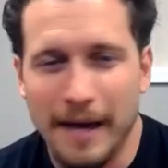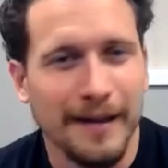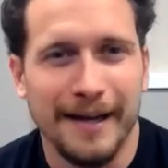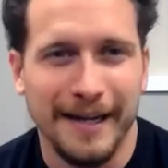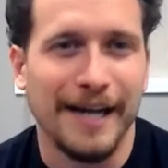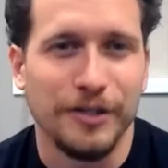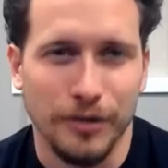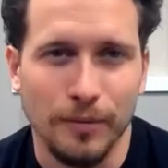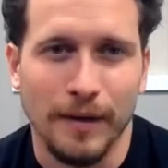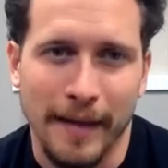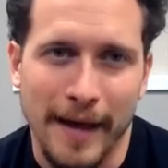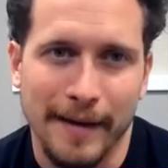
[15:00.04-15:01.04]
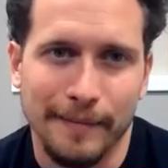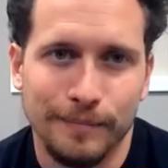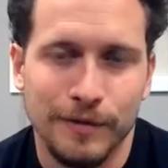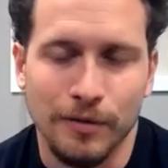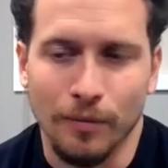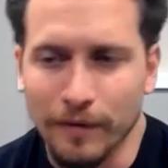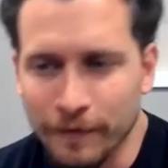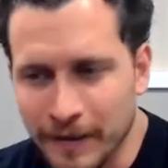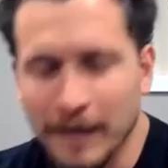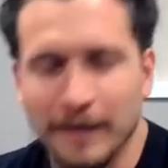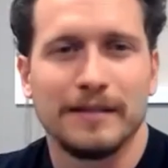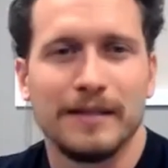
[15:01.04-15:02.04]
not a lot of guys are doing that. So we've
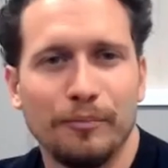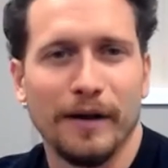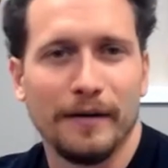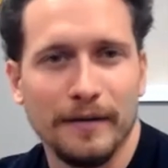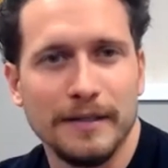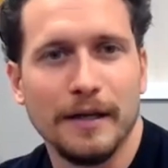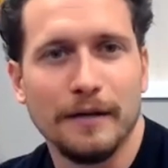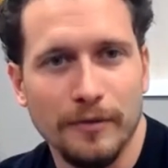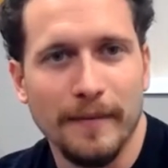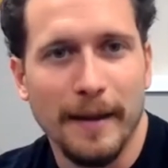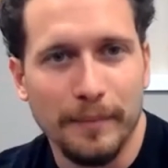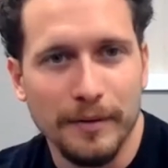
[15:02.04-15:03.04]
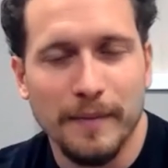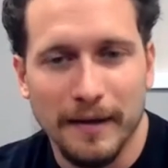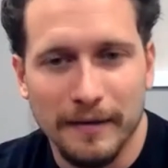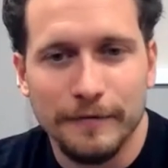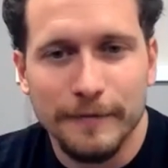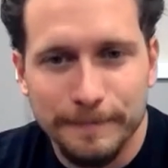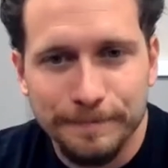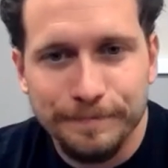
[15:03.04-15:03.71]
kind of separated ourselves from that perspective.